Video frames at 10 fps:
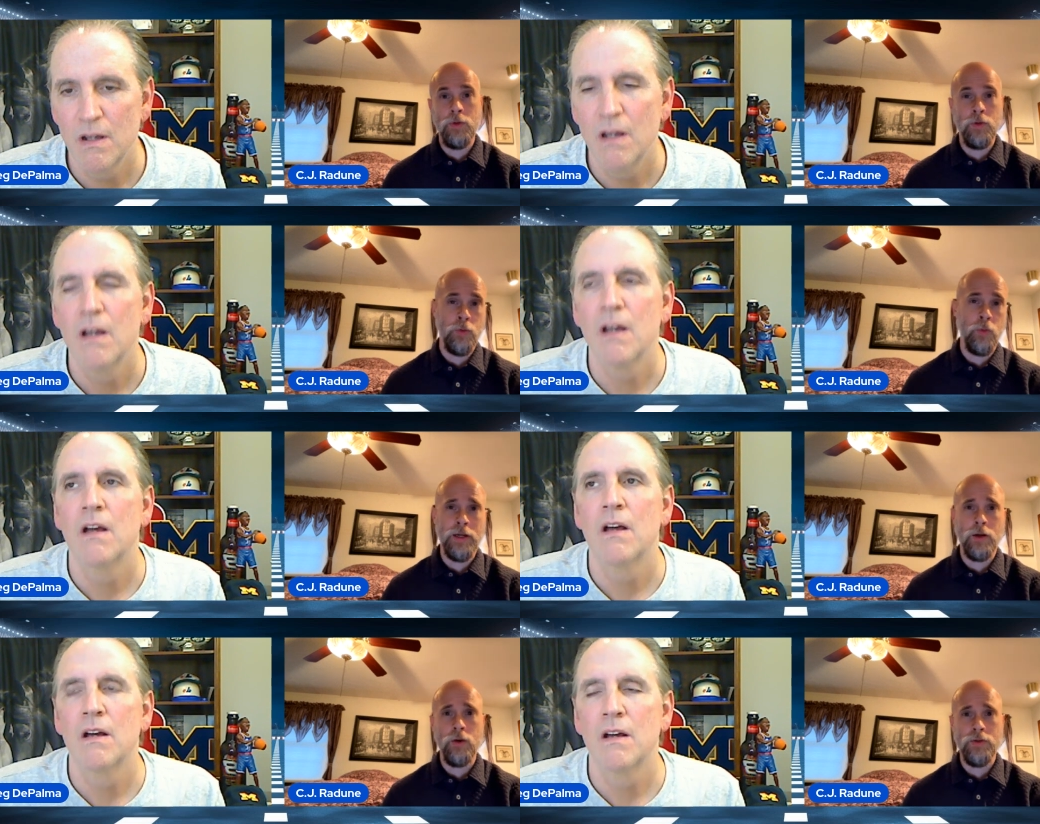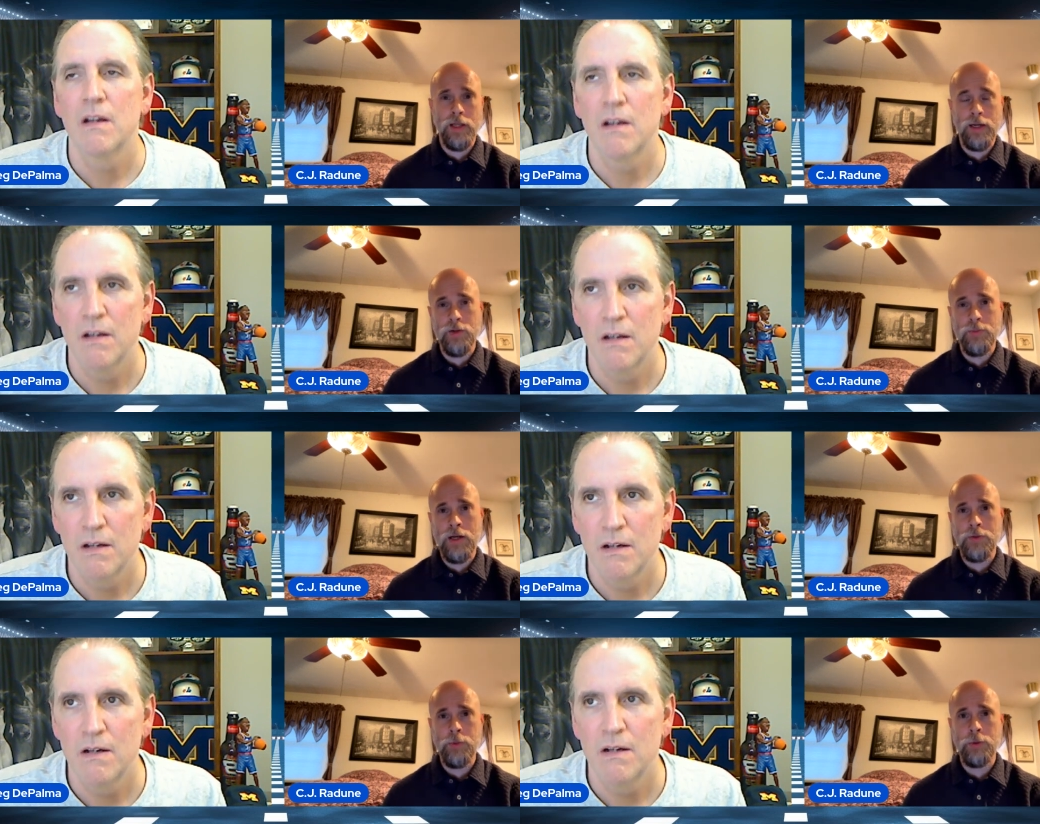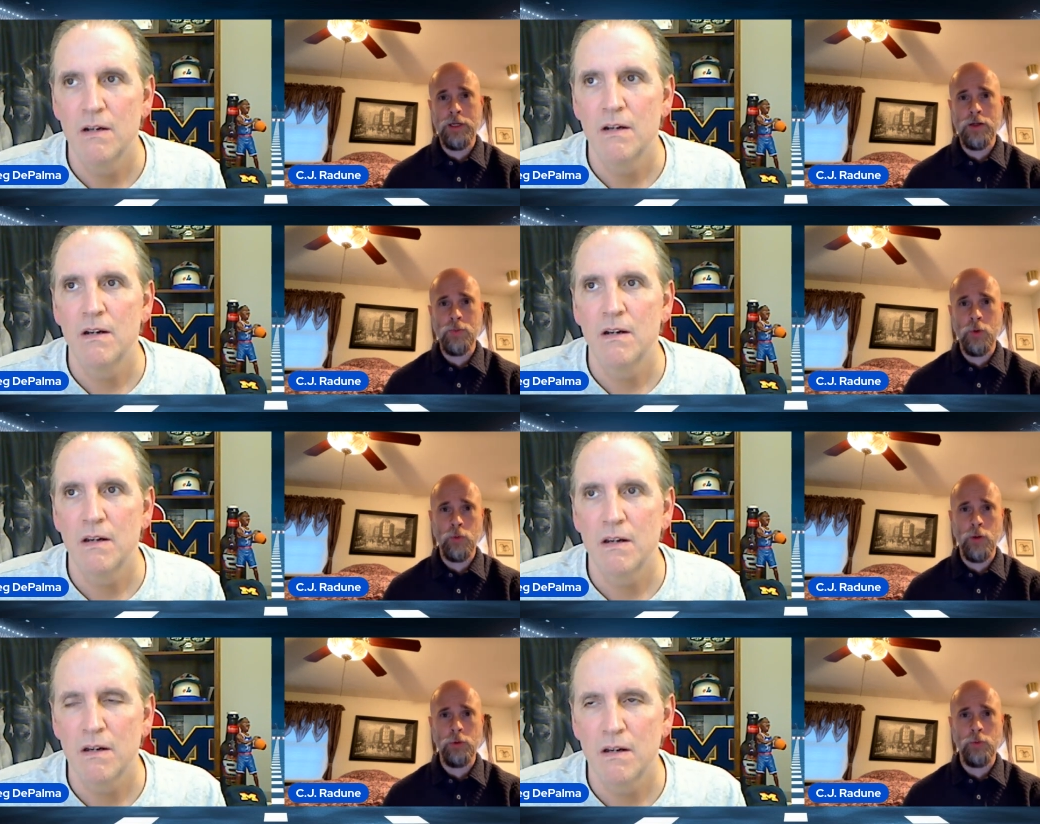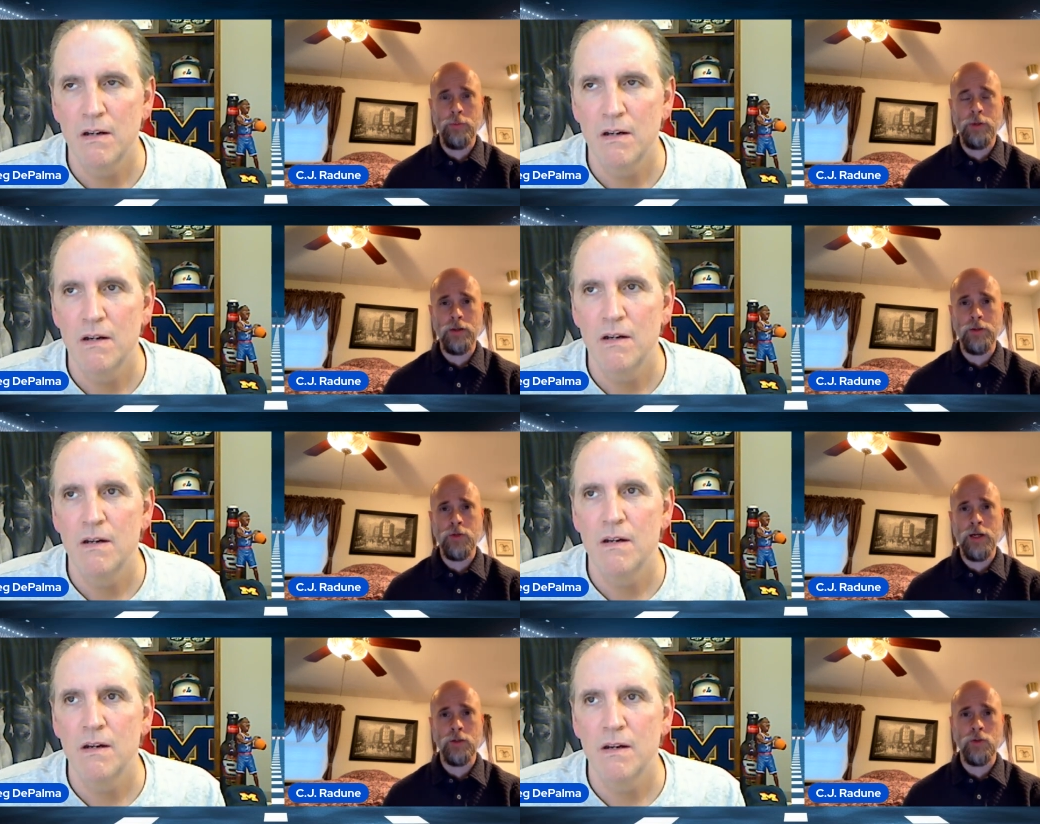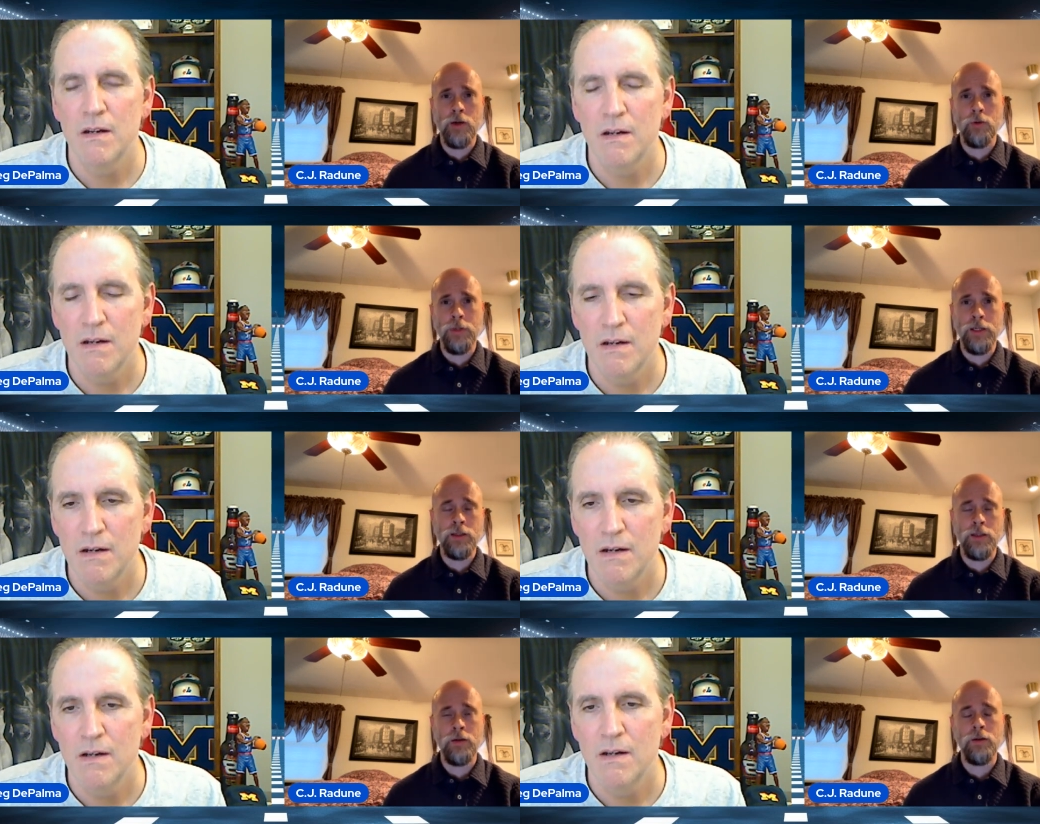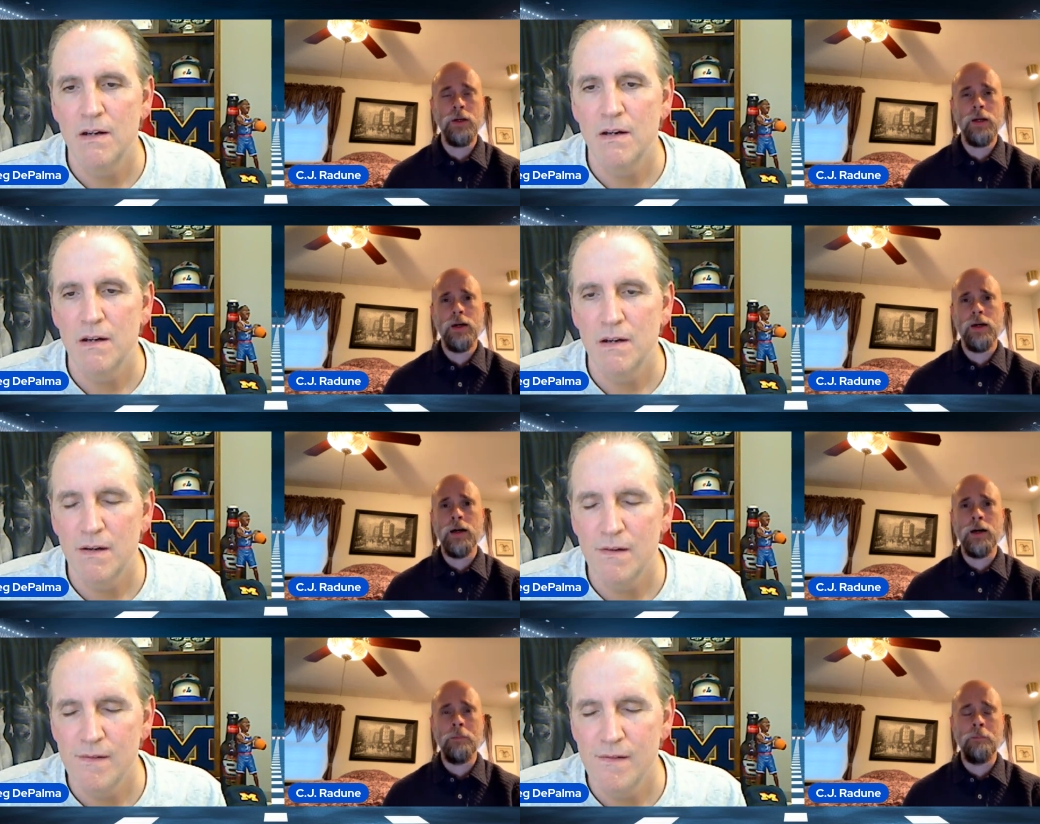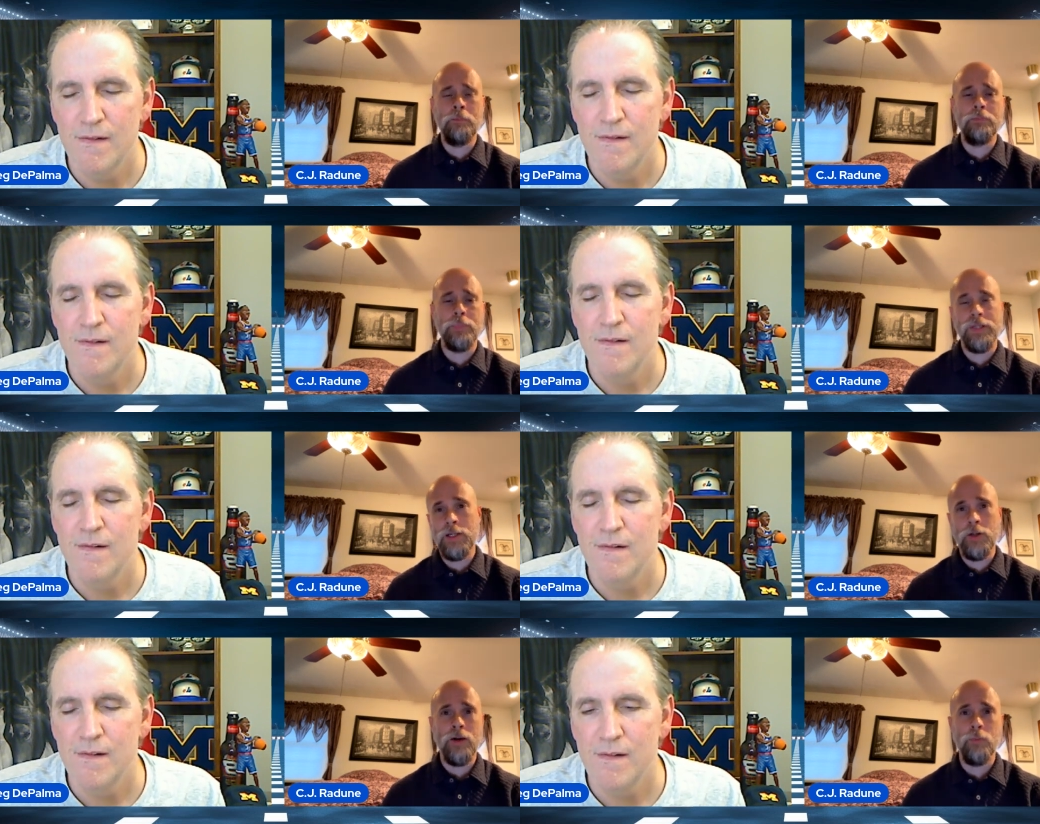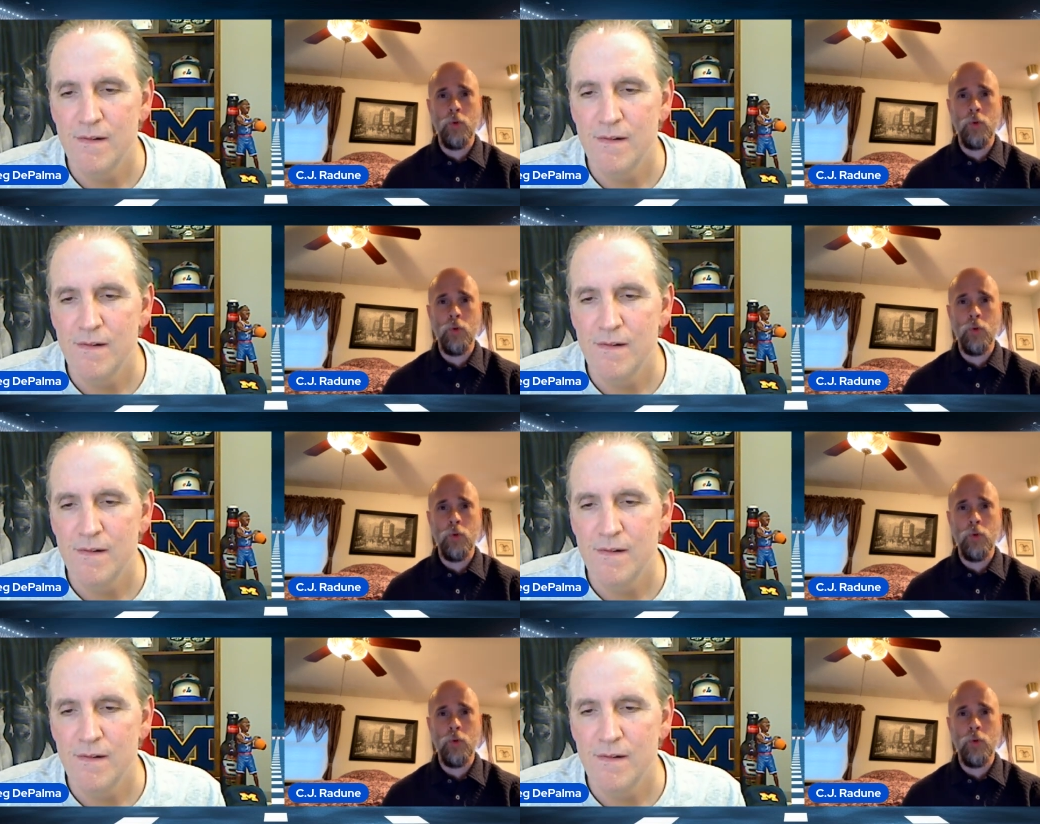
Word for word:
Speaker 1: You'd want to go as late as possible because more rubber would be on the track would be cleaner. But then you have